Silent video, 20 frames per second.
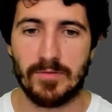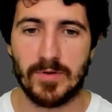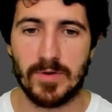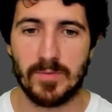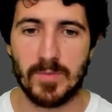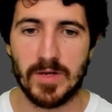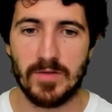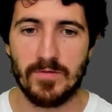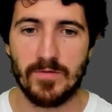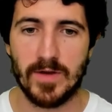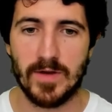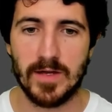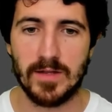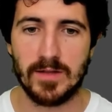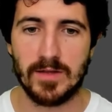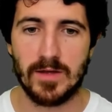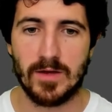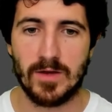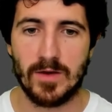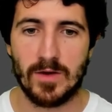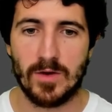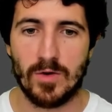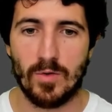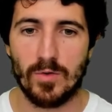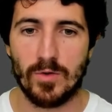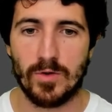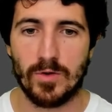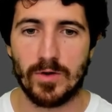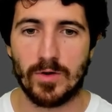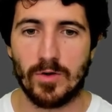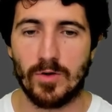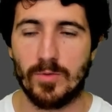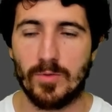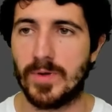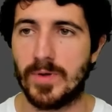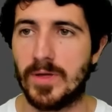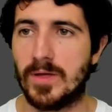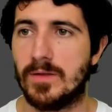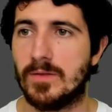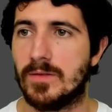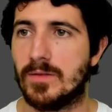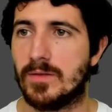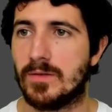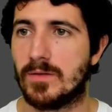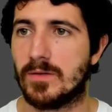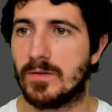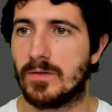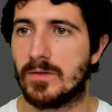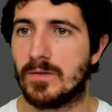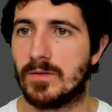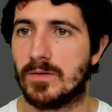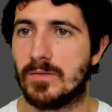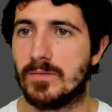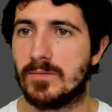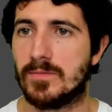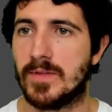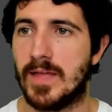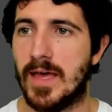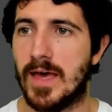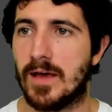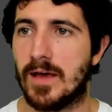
library minified or copy the